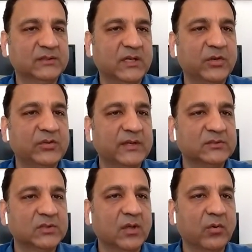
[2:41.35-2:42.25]

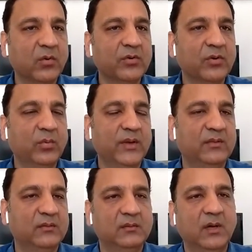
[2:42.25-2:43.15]
$100,000 order with
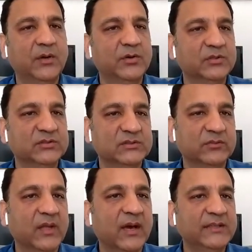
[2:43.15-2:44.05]
hundreds
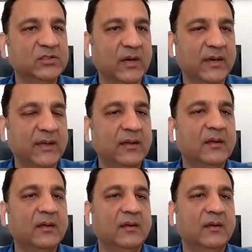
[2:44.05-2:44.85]
of lines on it,